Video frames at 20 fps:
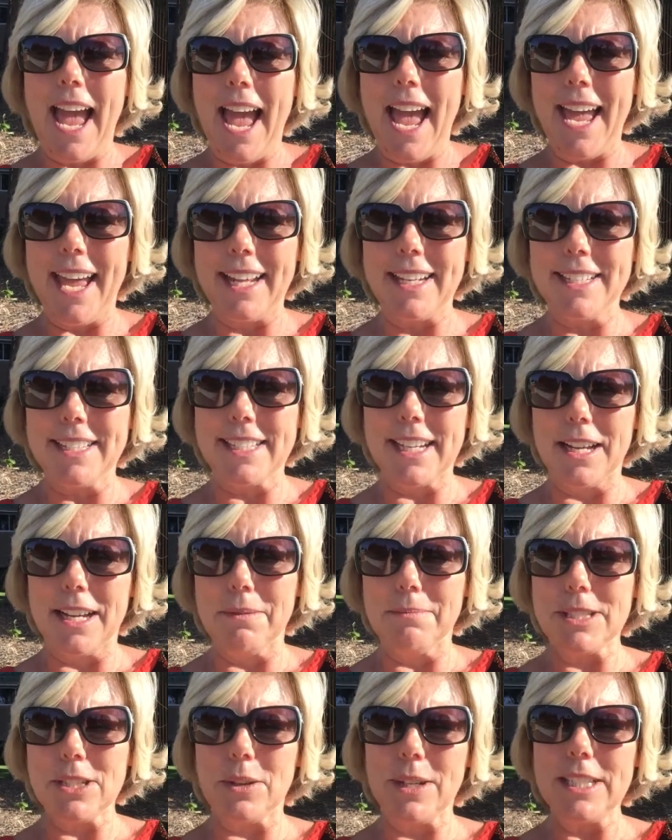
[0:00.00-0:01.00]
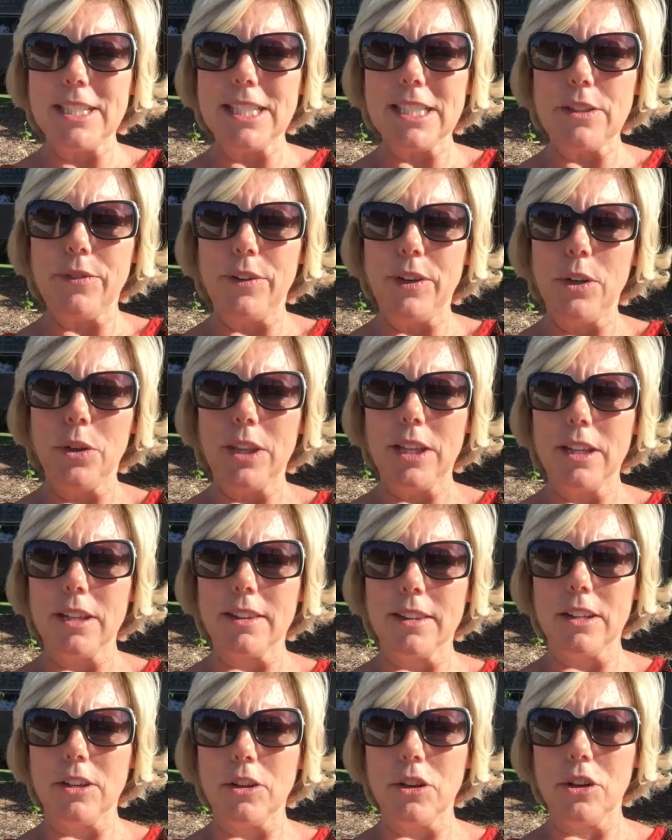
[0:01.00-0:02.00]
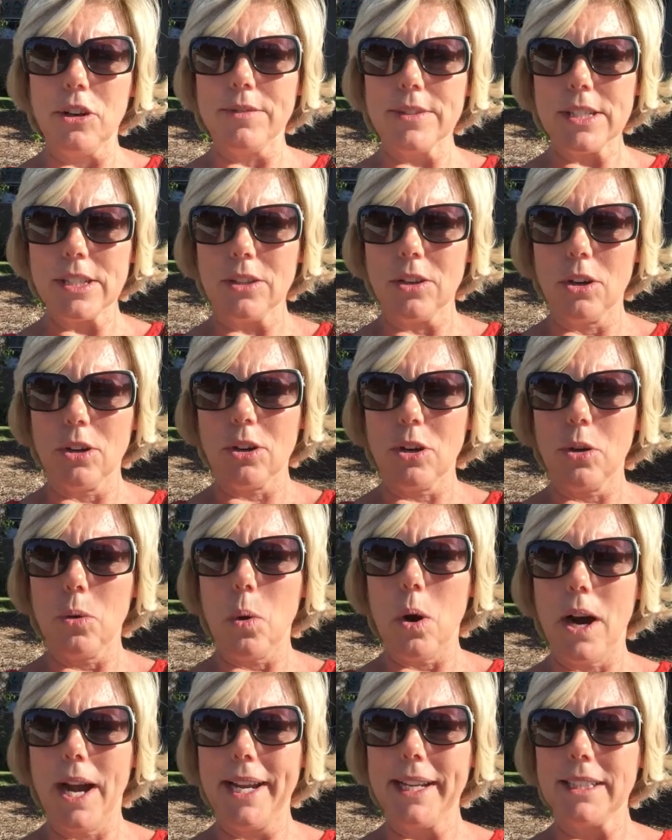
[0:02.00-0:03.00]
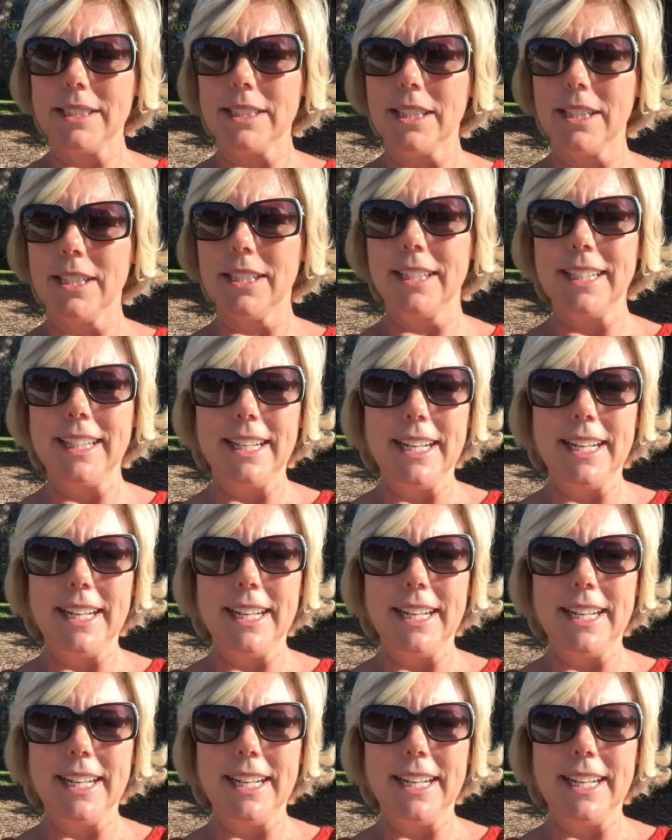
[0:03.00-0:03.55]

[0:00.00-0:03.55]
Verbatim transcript: And um, so I just feel that the nerves are not quite